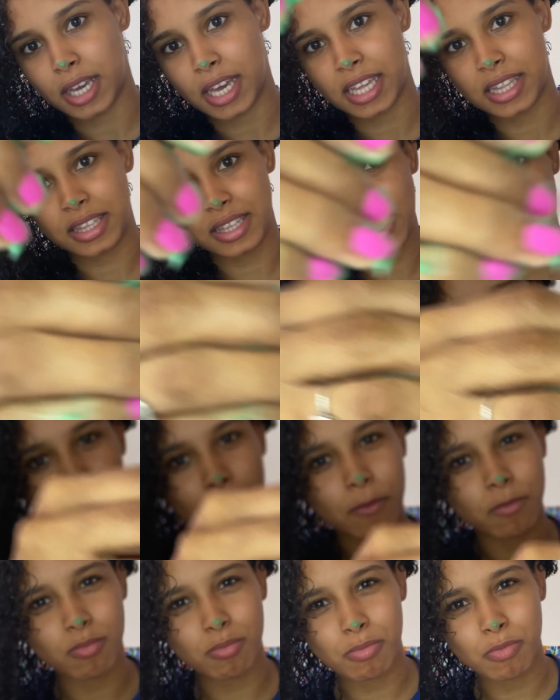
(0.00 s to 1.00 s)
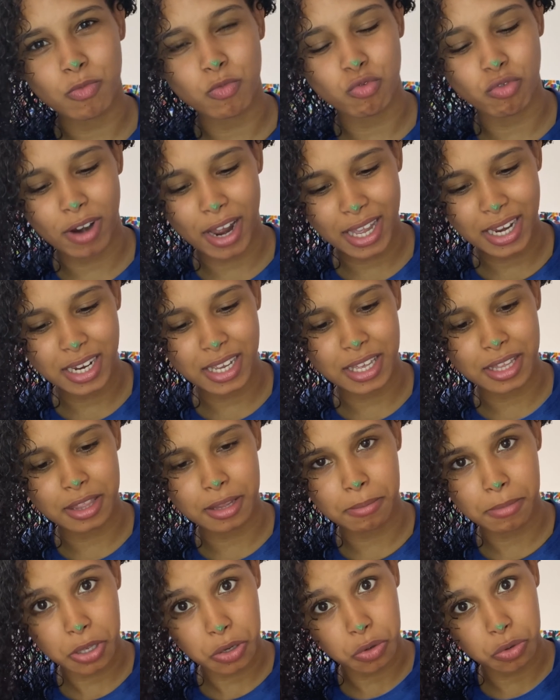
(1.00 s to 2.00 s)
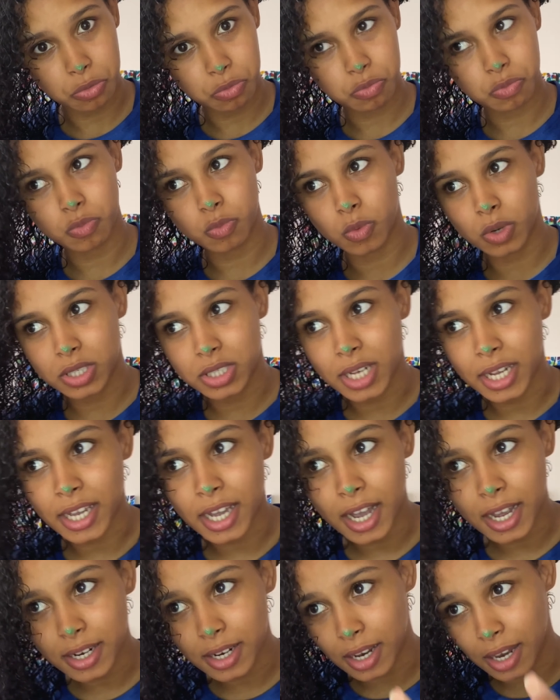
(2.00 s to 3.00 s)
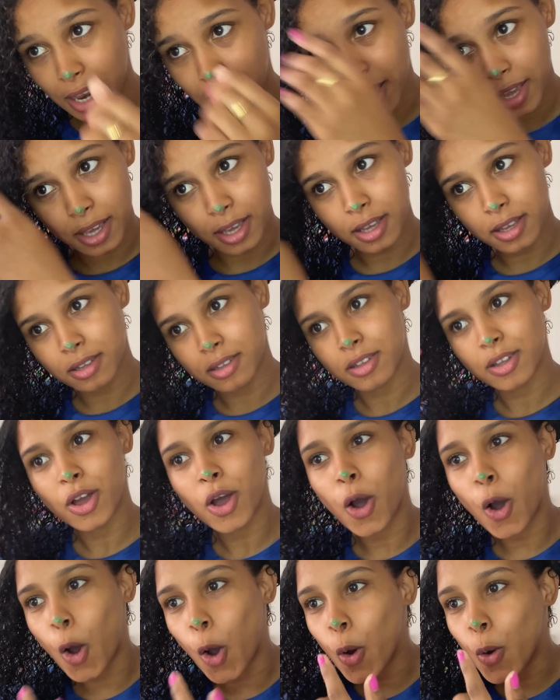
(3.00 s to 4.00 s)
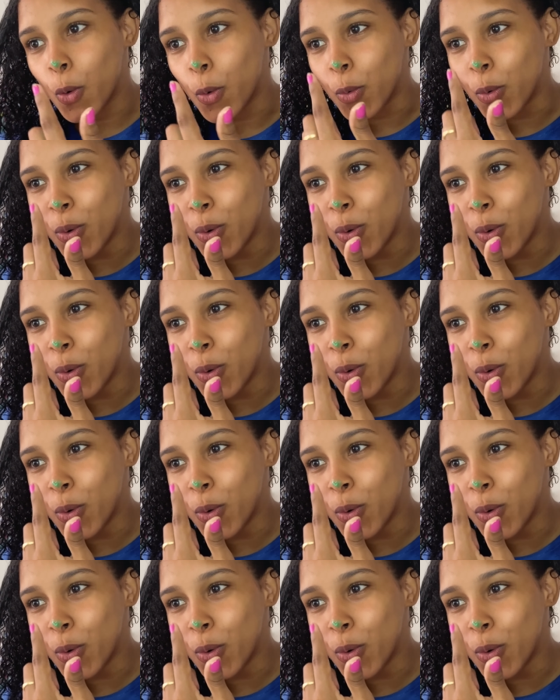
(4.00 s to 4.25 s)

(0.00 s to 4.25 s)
It's like right in the middle, which I kind of like. Oh,